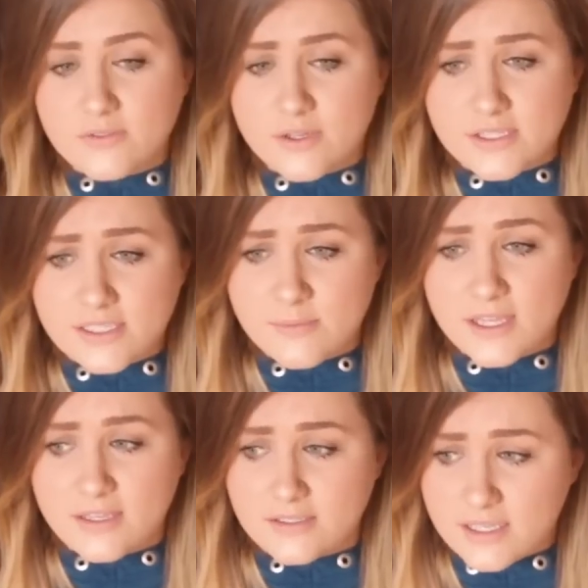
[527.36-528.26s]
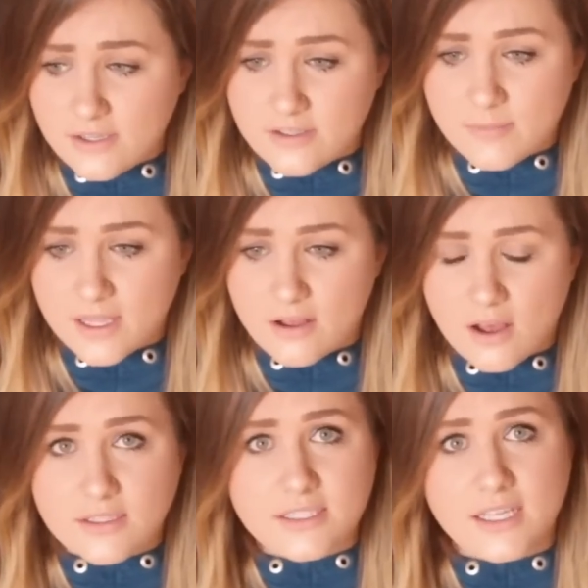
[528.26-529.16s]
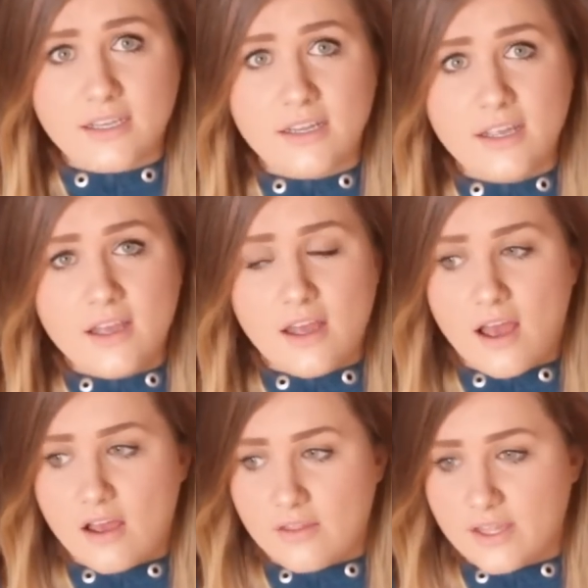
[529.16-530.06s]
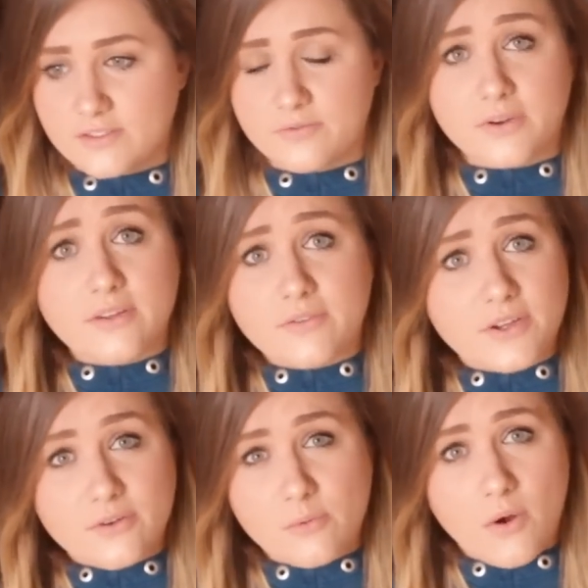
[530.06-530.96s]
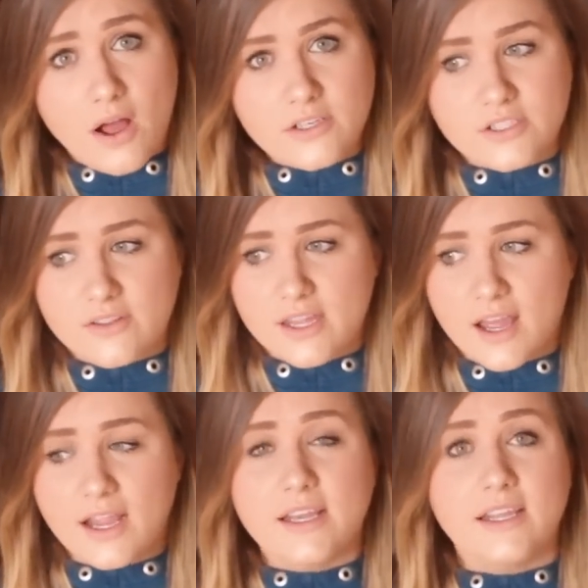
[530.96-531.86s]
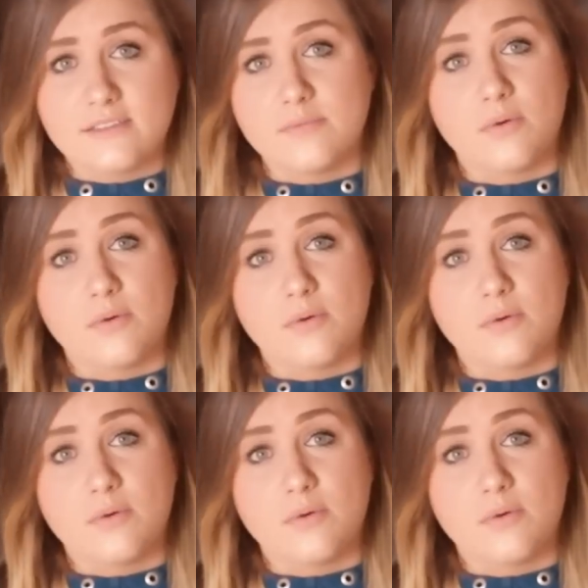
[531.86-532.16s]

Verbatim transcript: If you guys want to see me continue to make content, uh, that's free for you to watch, then I need